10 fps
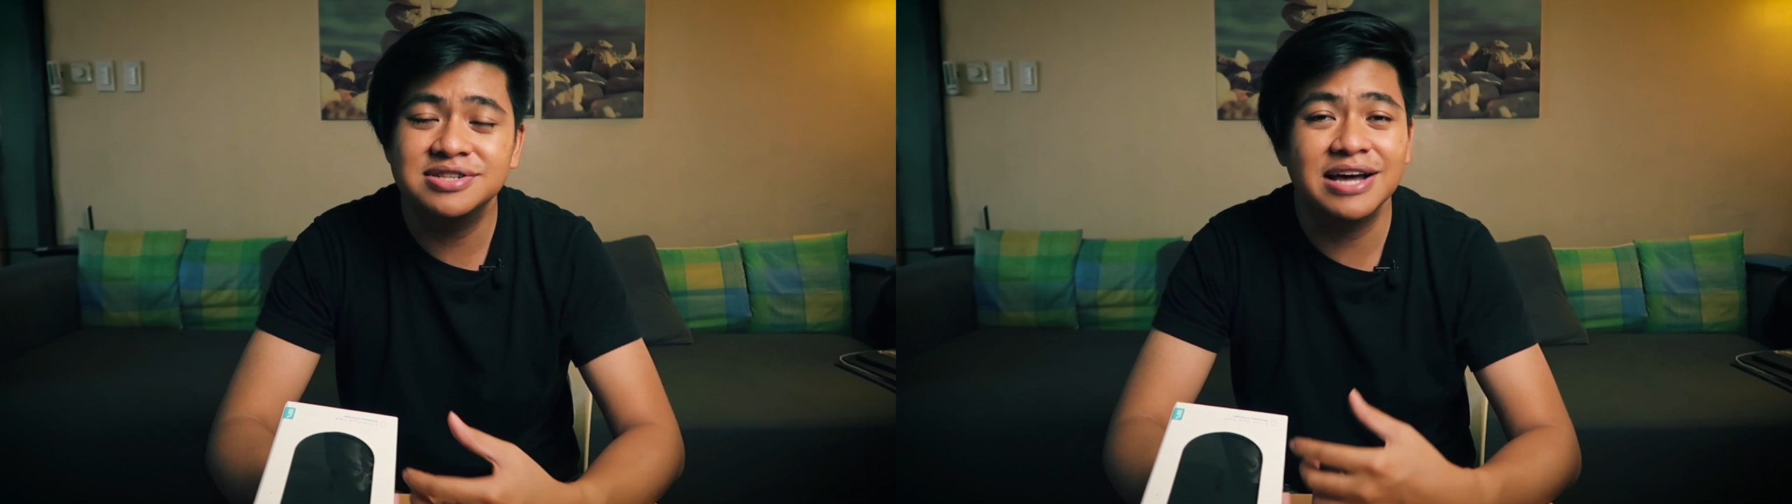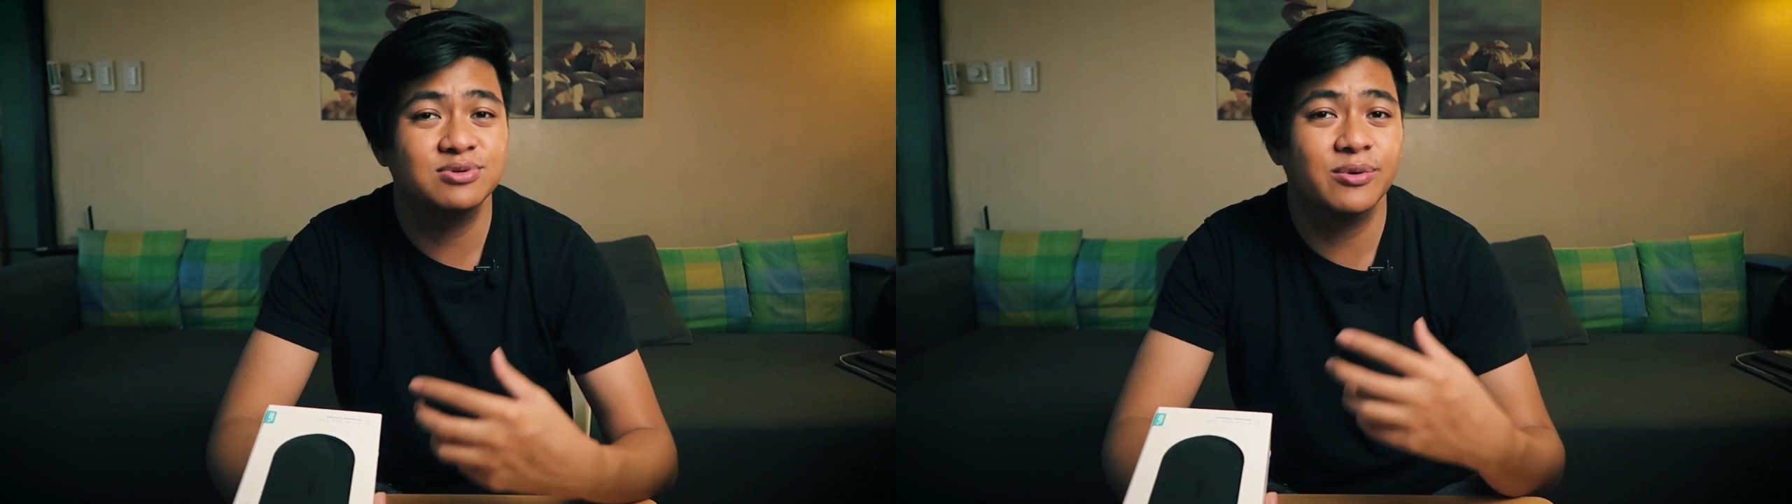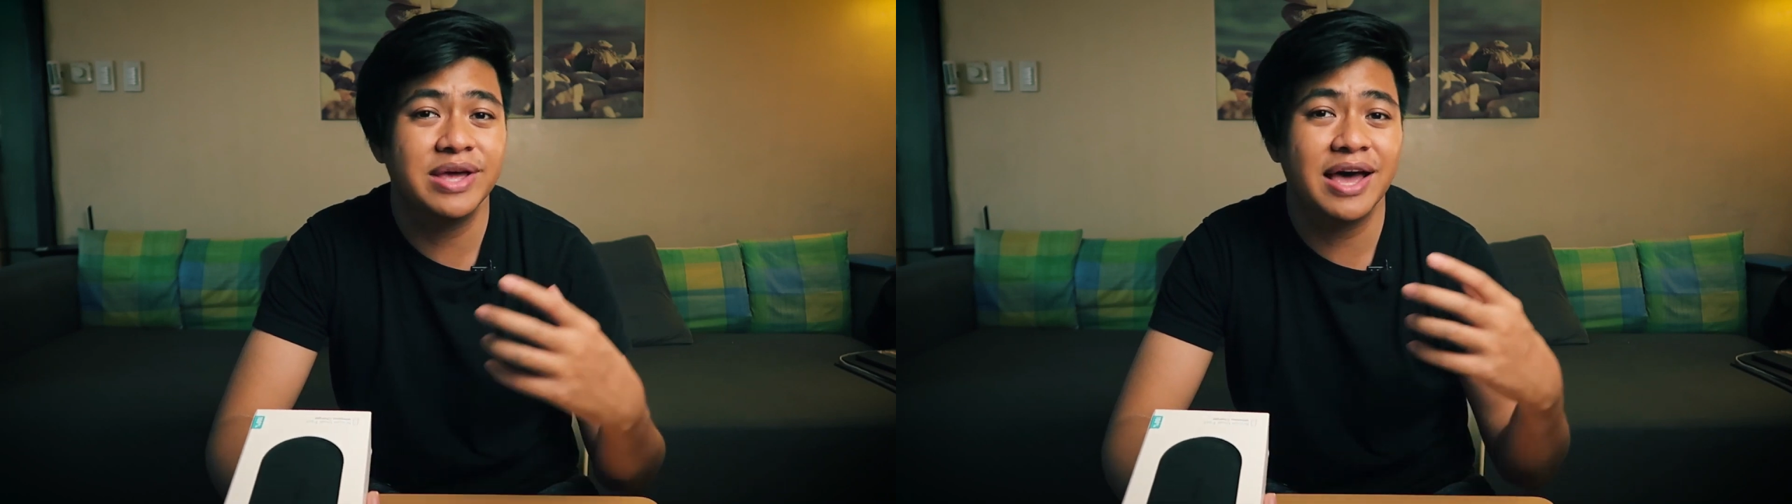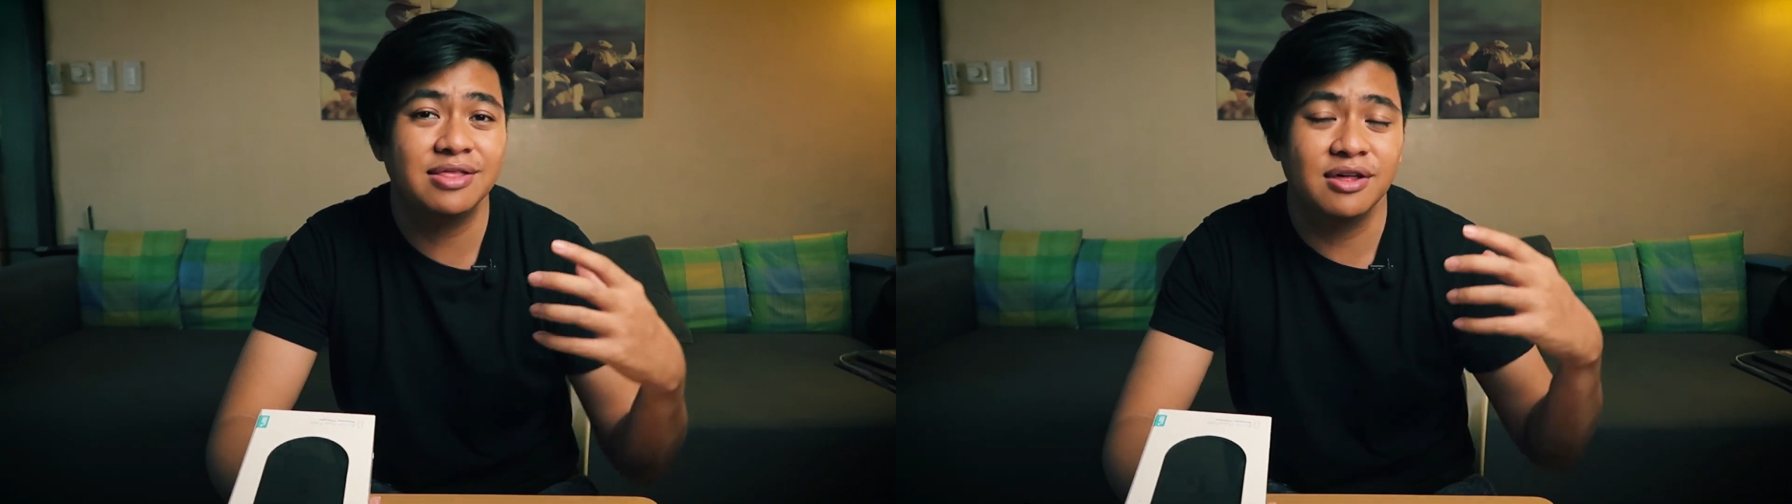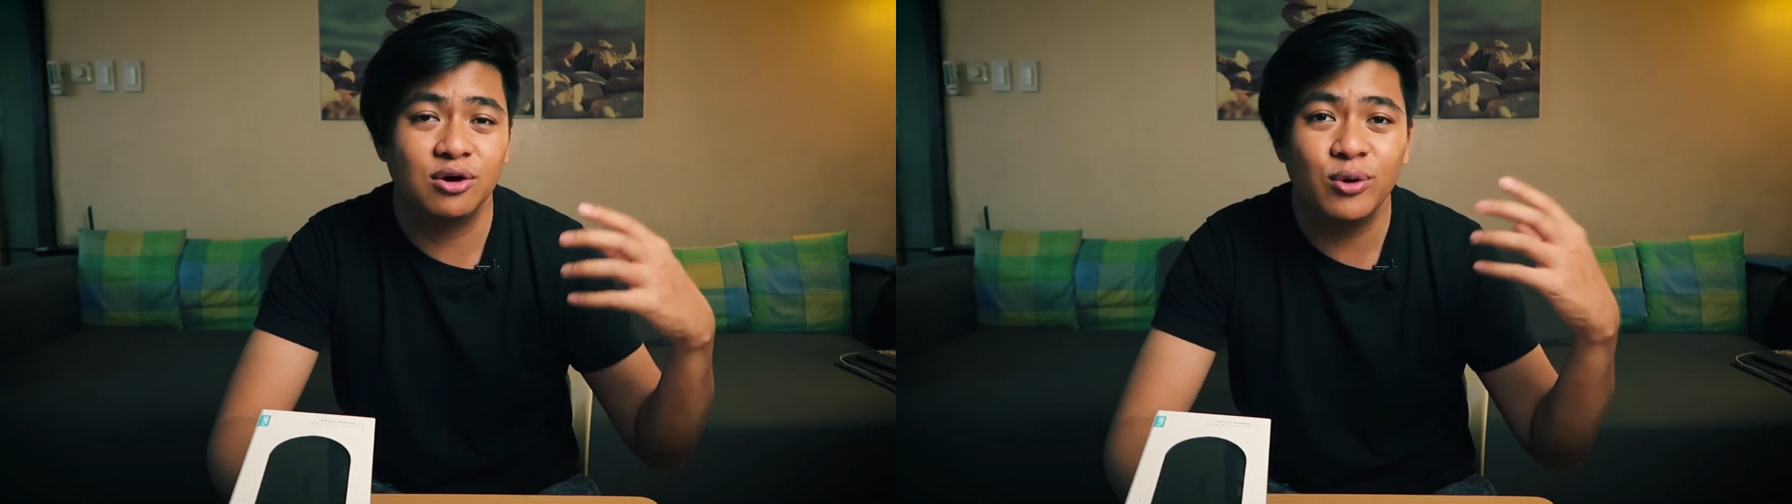that's where we
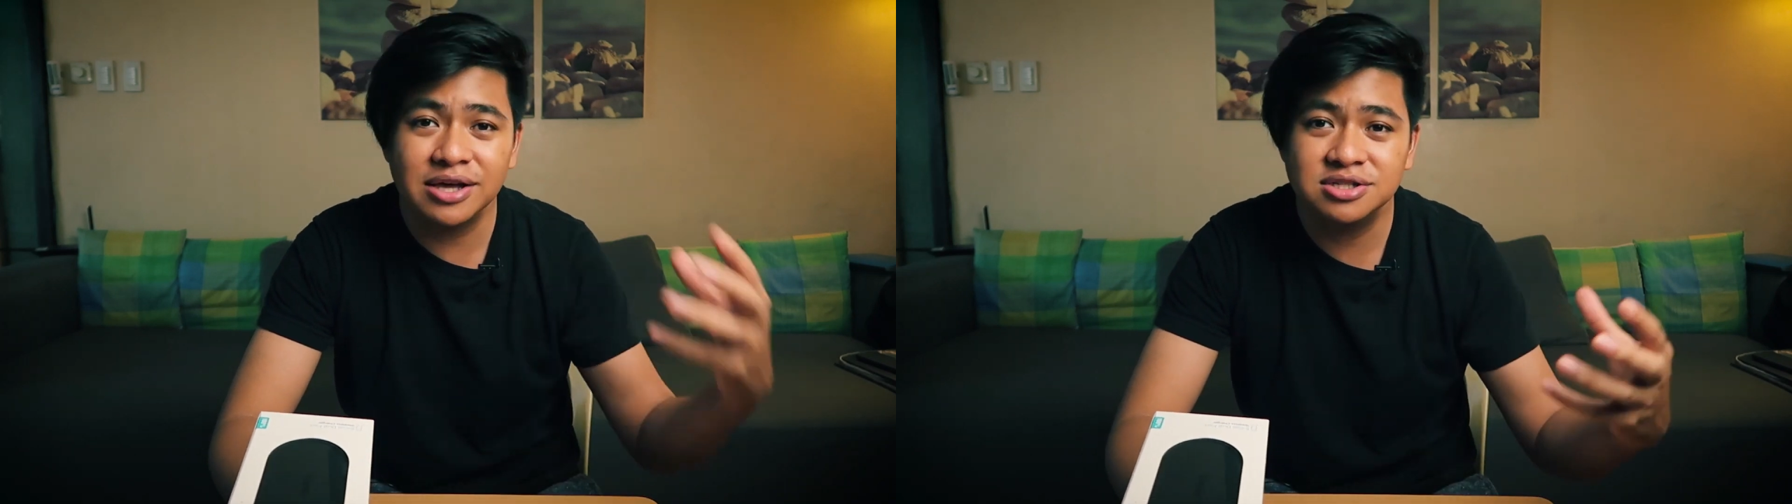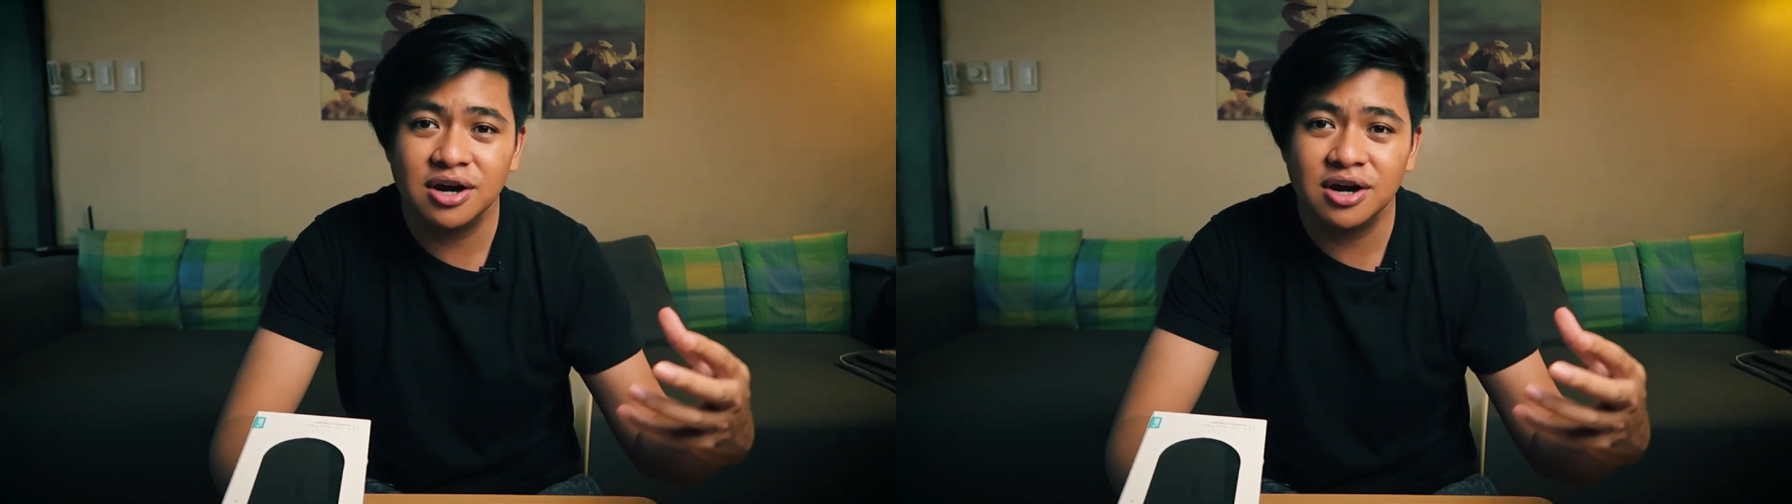get the quick